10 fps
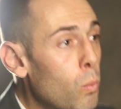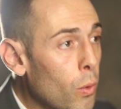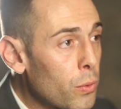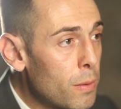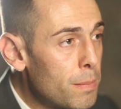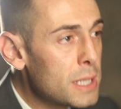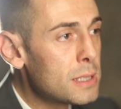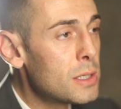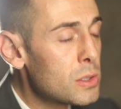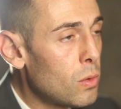what the
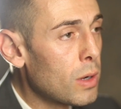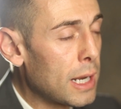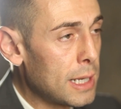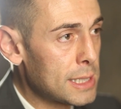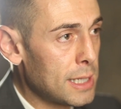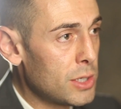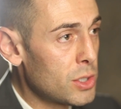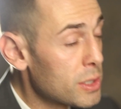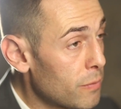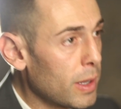business
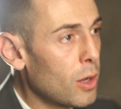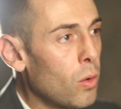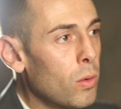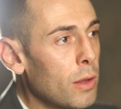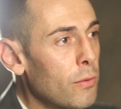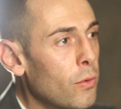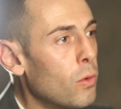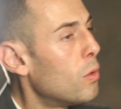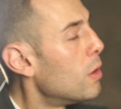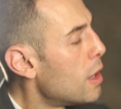organizations have been calling
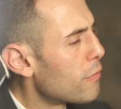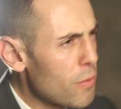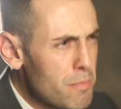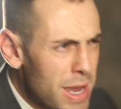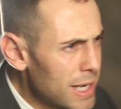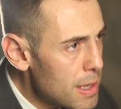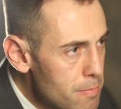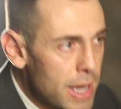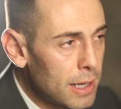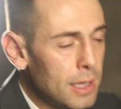for
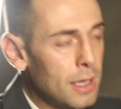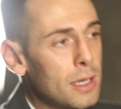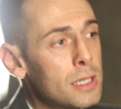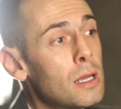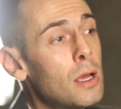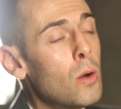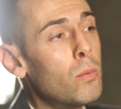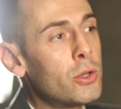many, many years,